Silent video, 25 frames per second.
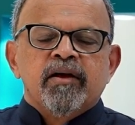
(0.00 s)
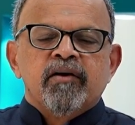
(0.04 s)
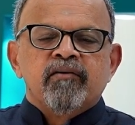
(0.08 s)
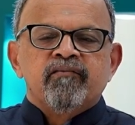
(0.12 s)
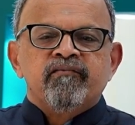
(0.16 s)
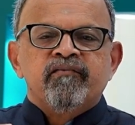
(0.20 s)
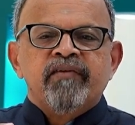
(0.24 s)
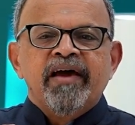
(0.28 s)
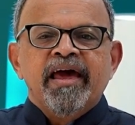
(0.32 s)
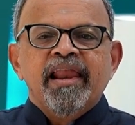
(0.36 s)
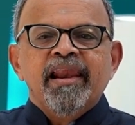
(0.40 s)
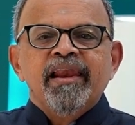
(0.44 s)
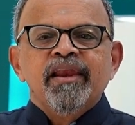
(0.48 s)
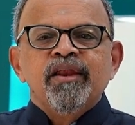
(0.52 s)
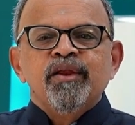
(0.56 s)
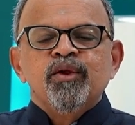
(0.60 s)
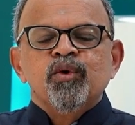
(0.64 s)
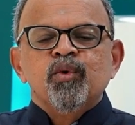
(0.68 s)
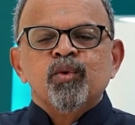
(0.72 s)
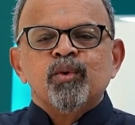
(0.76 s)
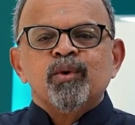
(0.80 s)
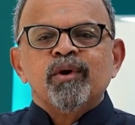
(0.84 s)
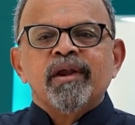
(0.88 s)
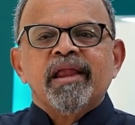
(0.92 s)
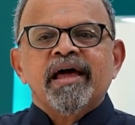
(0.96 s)
Well
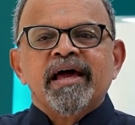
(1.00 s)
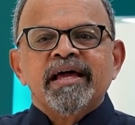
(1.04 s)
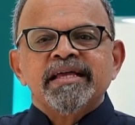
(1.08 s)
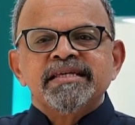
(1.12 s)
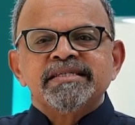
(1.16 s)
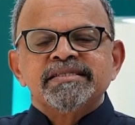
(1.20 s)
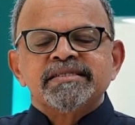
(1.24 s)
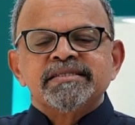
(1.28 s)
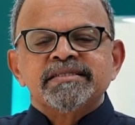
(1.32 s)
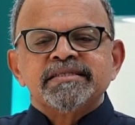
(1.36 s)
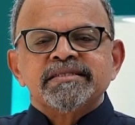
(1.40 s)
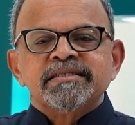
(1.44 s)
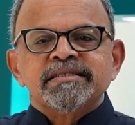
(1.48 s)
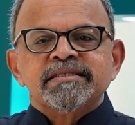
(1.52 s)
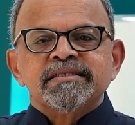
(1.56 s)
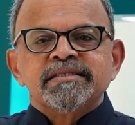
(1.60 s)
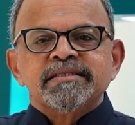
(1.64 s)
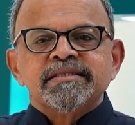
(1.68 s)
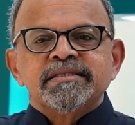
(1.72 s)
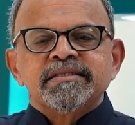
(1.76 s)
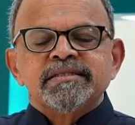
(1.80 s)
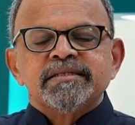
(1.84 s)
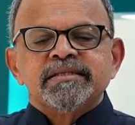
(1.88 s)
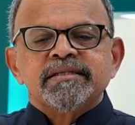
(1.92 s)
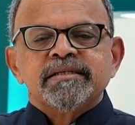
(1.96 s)
utilized
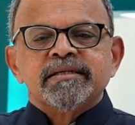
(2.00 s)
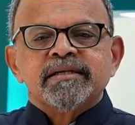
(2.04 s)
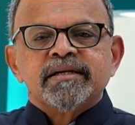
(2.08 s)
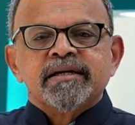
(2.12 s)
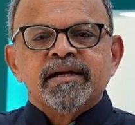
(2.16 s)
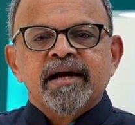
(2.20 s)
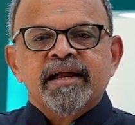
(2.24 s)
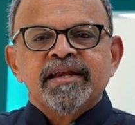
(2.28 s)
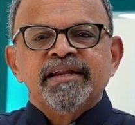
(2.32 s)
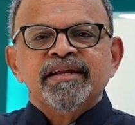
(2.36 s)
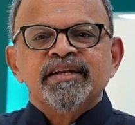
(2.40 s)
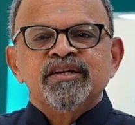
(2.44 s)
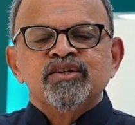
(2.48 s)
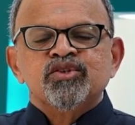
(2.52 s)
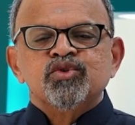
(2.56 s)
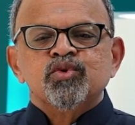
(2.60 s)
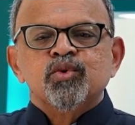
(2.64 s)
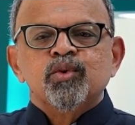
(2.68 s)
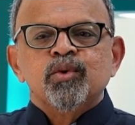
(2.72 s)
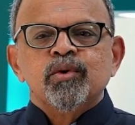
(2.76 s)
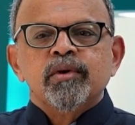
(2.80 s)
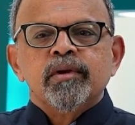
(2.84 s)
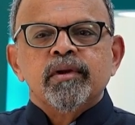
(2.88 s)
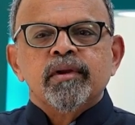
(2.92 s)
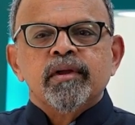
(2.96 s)
cutting
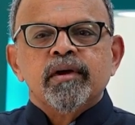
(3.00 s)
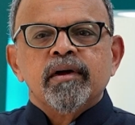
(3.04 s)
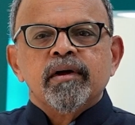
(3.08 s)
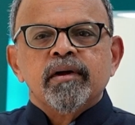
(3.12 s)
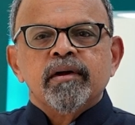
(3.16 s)
tool